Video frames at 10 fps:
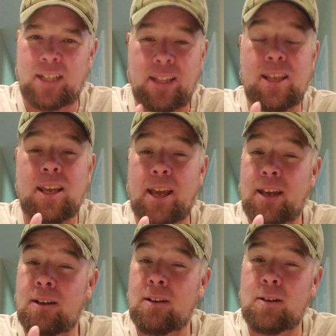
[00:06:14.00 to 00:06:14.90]
I think
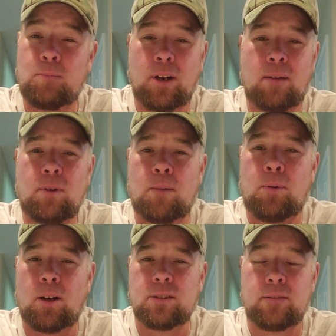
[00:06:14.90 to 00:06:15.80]
800, but I'm not
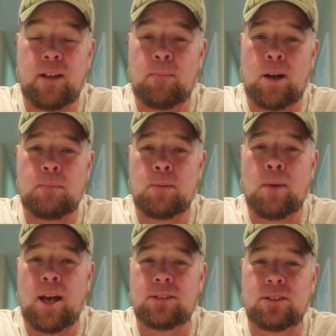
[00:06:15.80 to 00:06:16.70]
positive. That might be
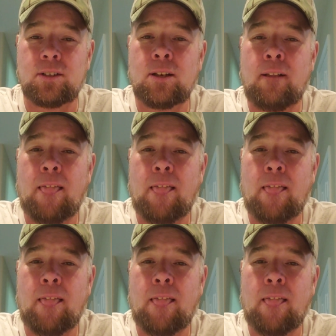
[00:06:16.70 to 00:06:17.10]
master.